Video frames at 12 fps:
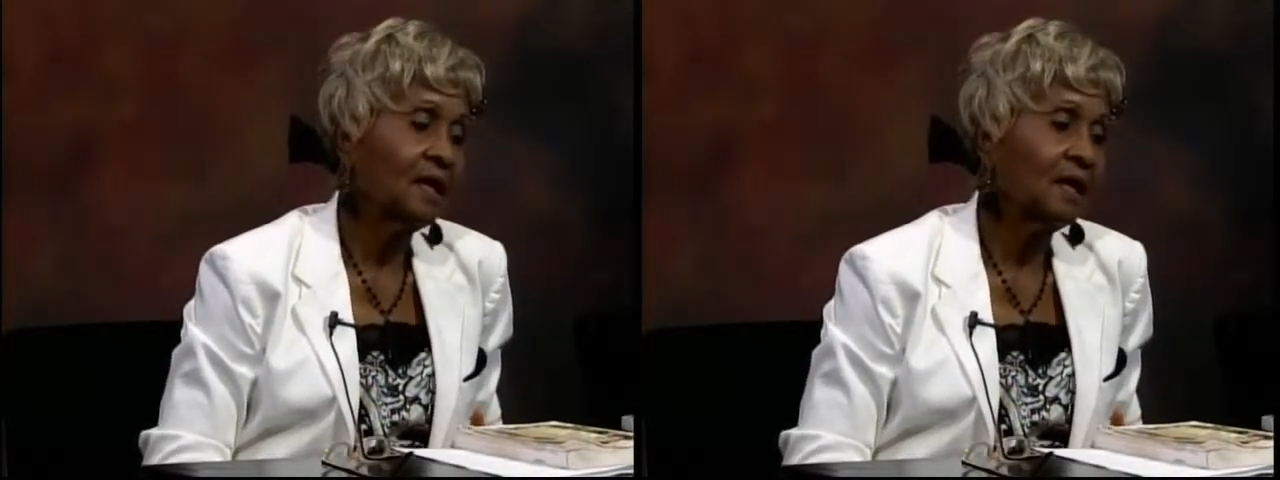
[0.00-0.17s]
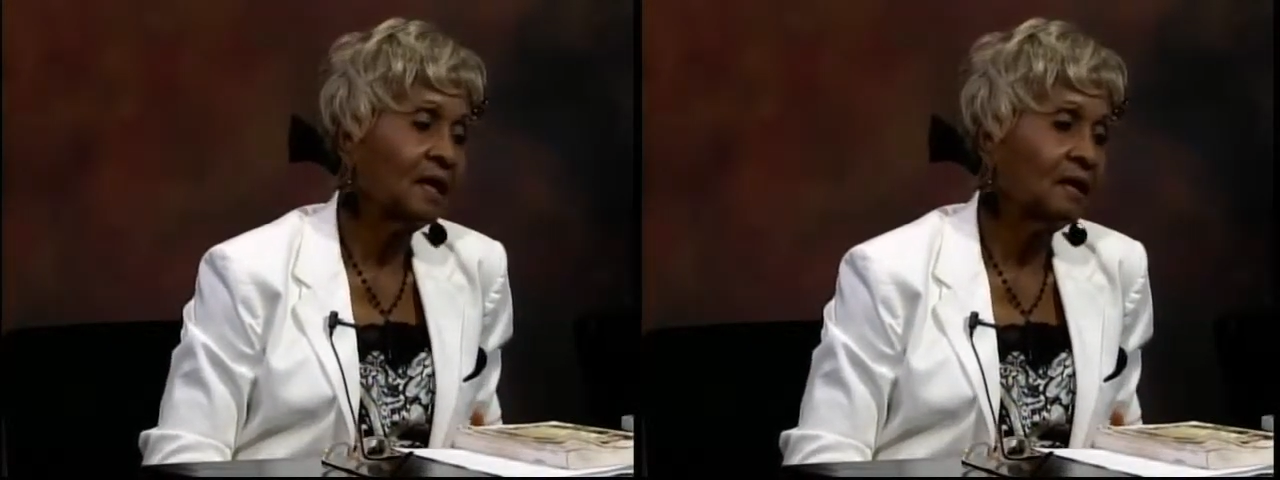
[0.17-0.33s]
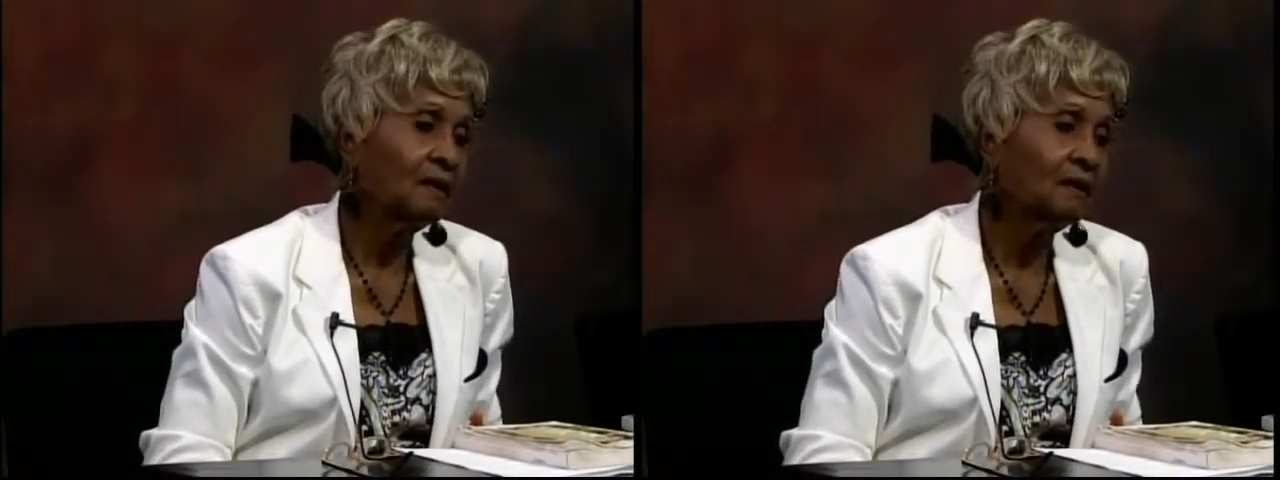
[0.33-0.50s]

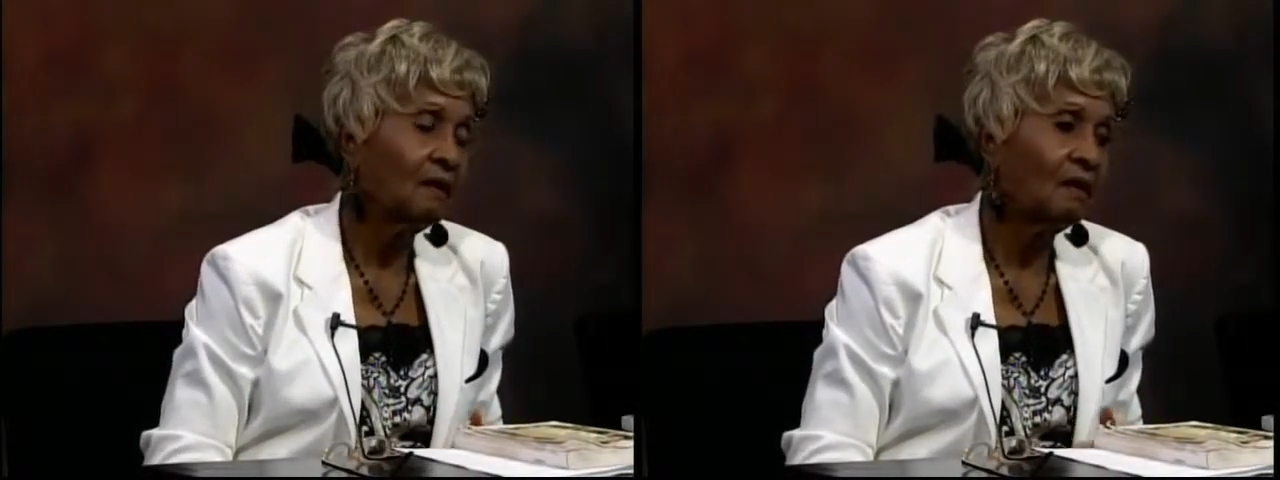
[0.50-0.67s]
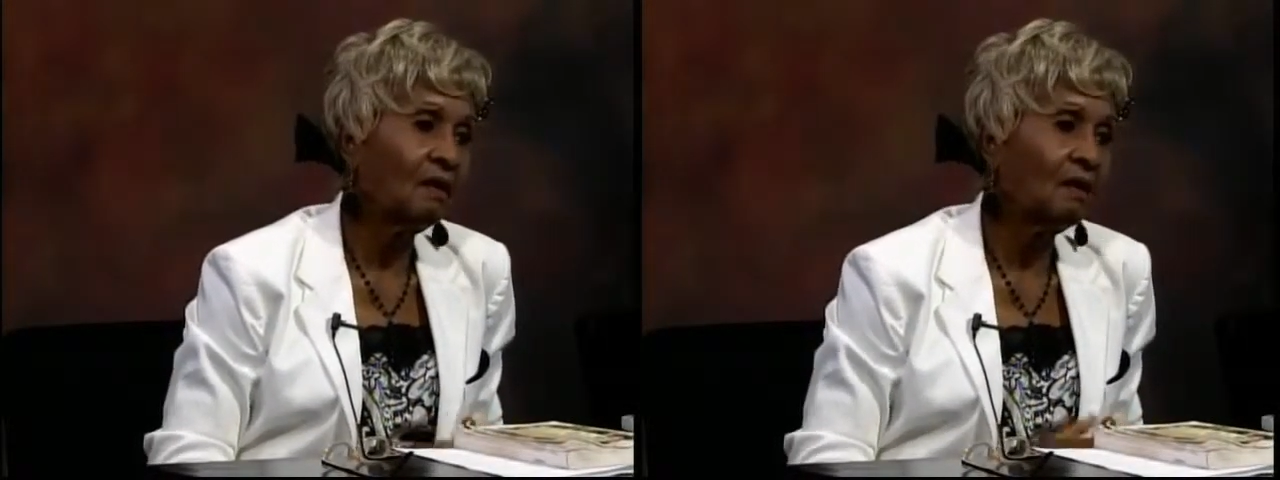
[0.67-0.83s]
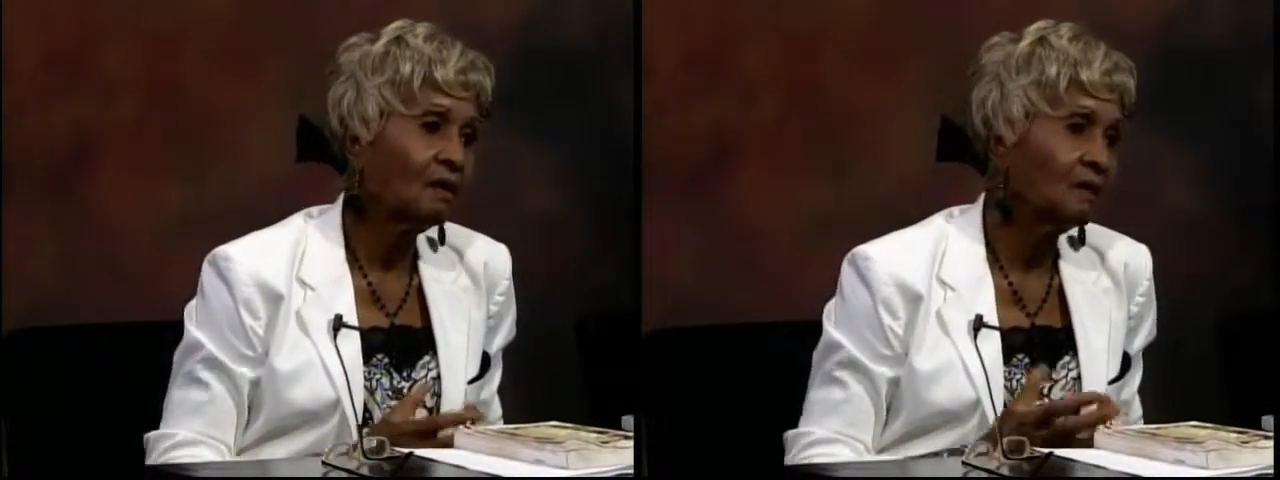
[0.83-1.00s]
and
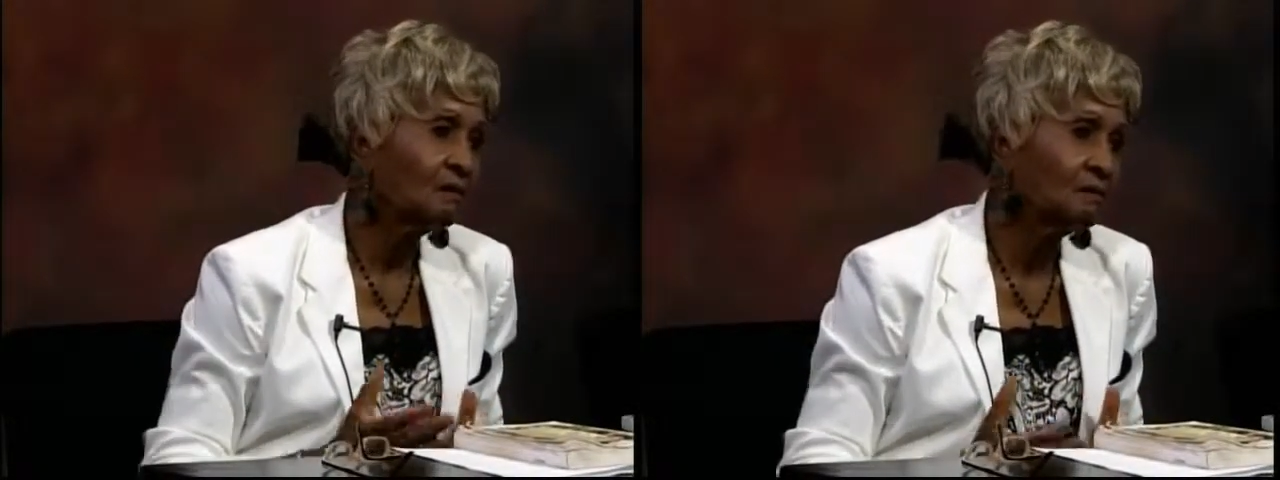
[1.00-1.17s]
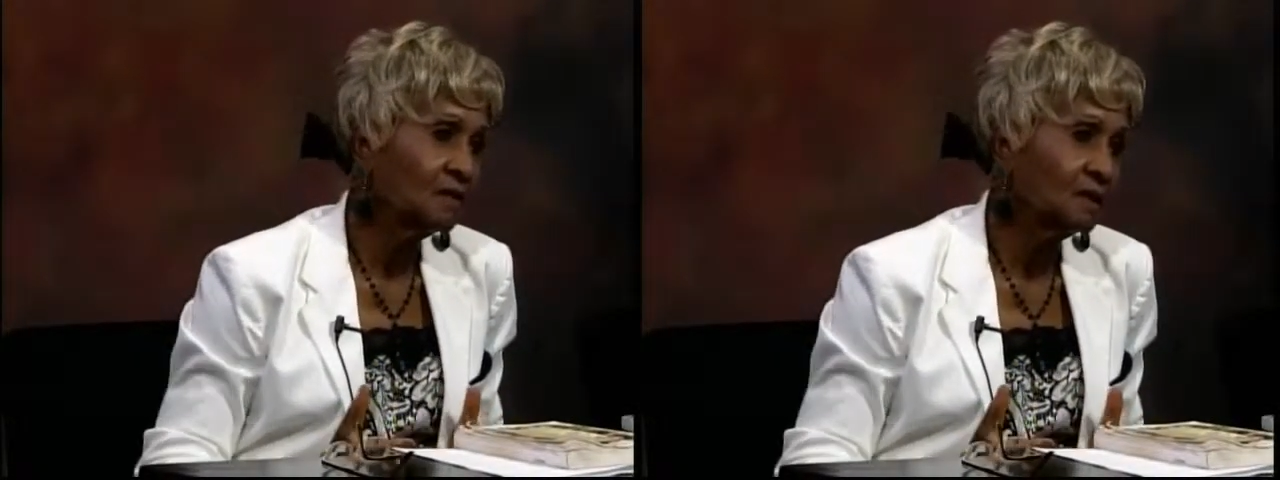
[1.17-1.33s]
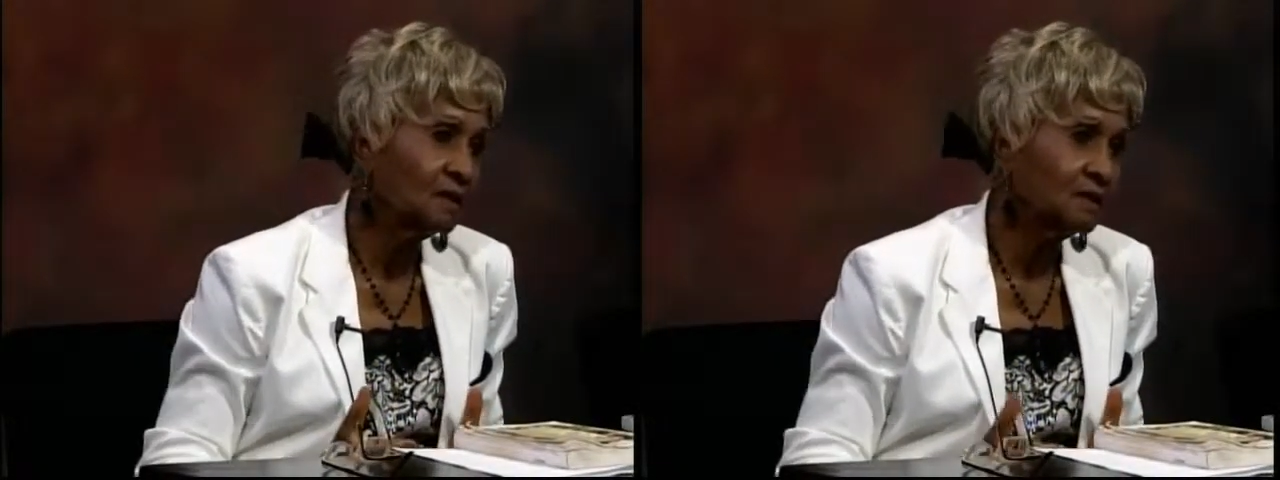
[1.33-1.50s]
all of
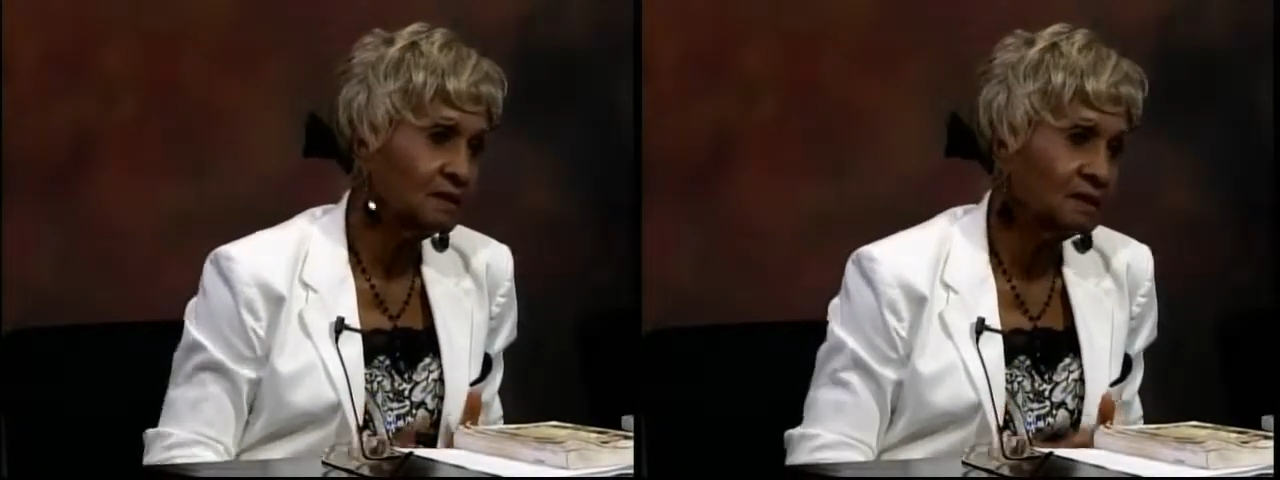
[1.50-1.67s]
the